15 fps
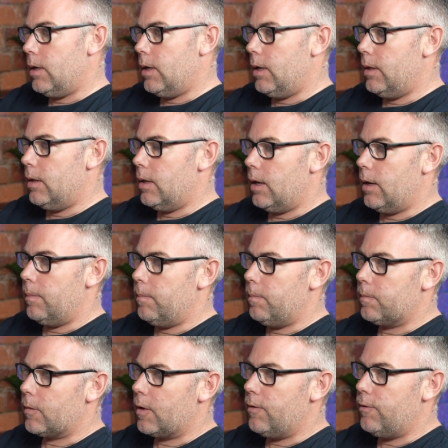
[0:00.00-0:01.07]

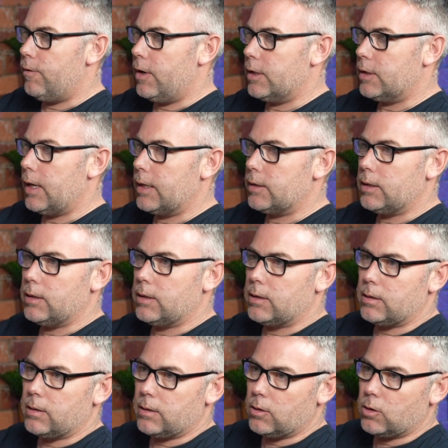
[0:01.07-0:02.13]
Finn
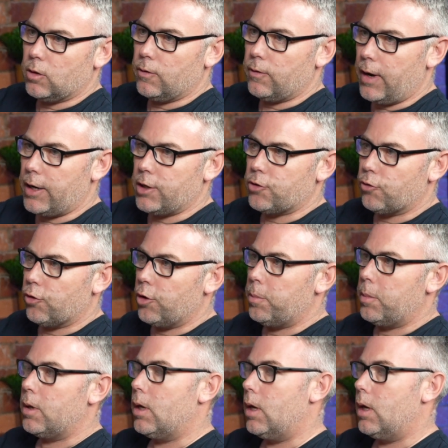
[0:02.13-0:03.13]
Azaz's sort of age group.